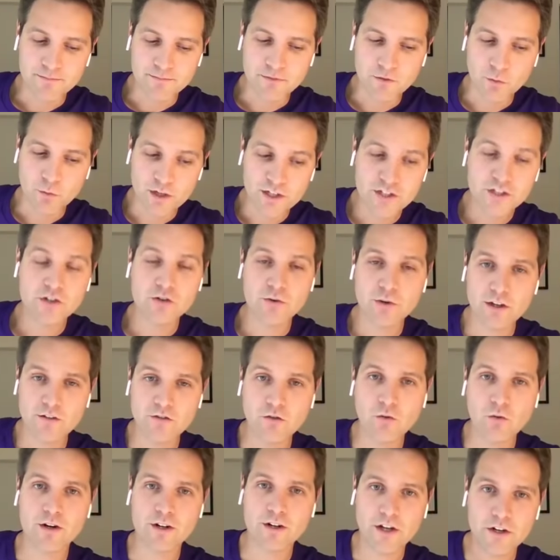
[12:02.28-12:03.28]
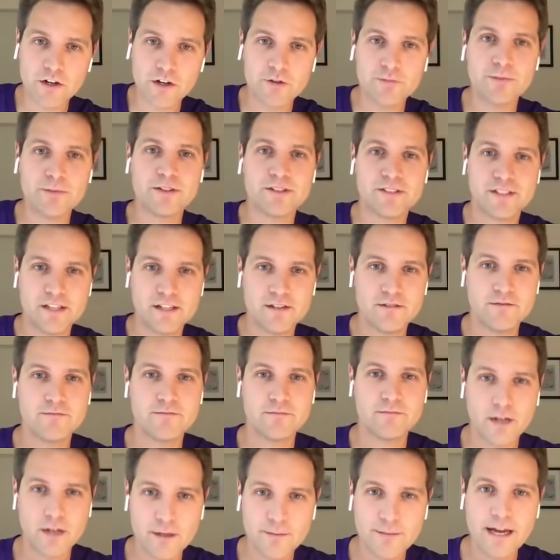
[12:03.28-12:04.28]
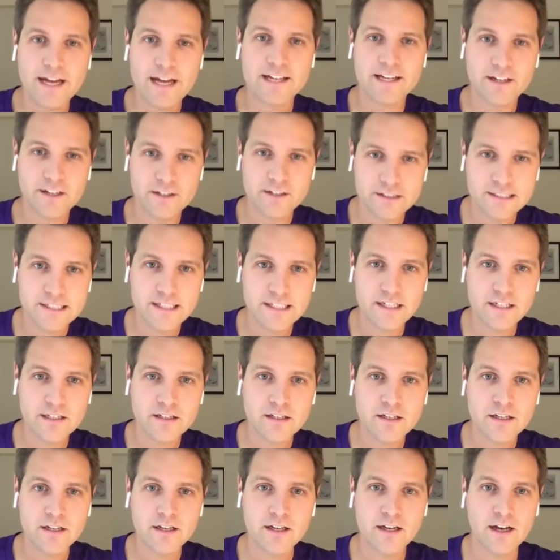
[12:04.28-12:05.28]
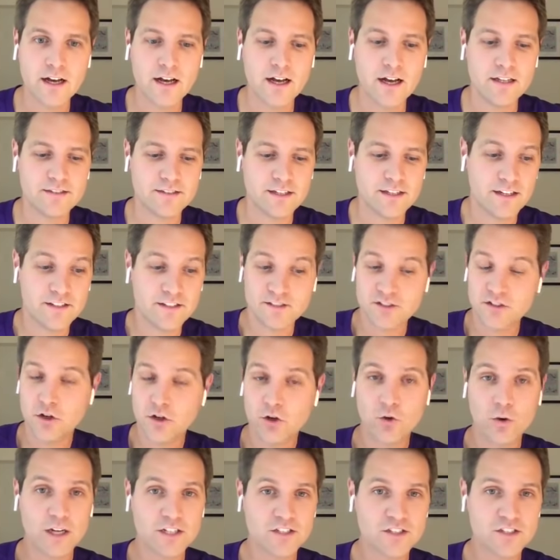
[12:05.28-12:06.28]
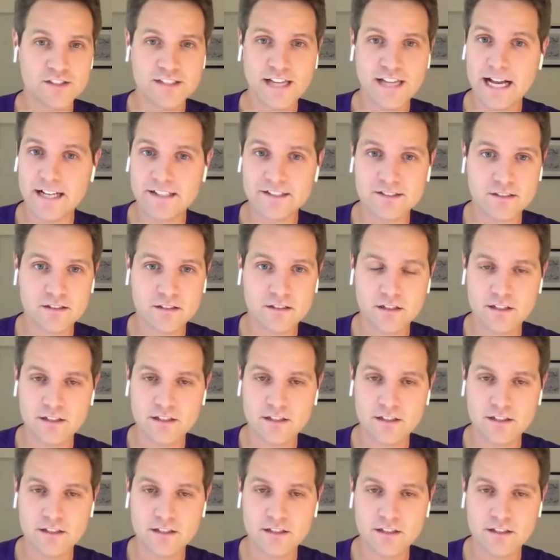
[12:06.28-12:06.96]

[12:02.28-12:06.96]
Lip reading: we do. We have a 100% money back guarantee, and it's no questions asked.